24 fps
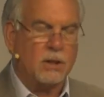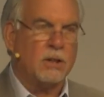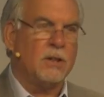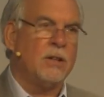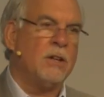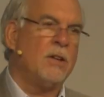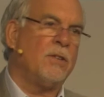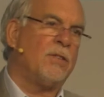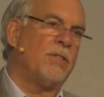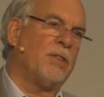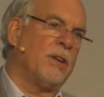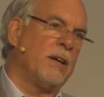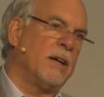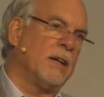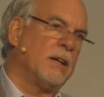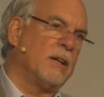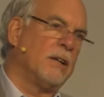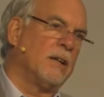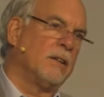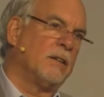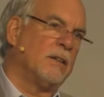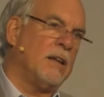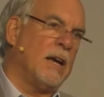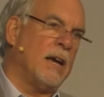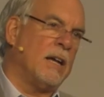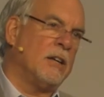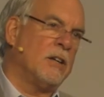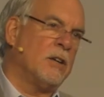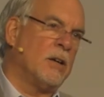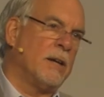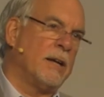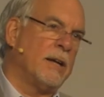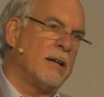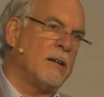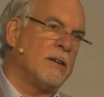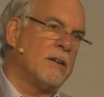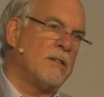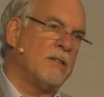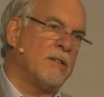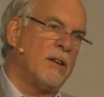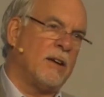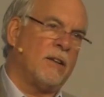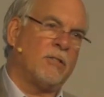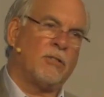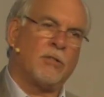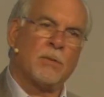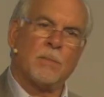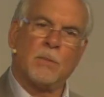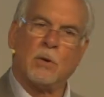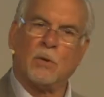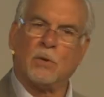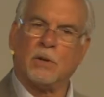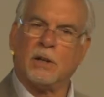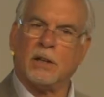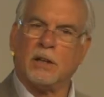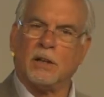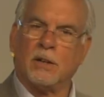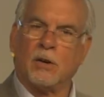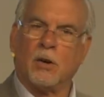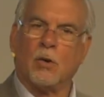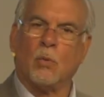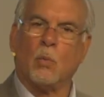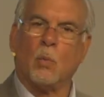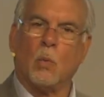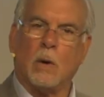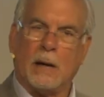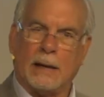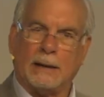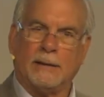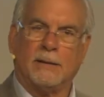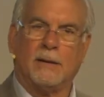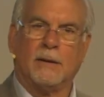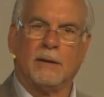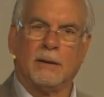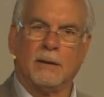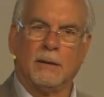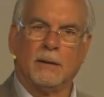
You think Daniel had a testimony or what?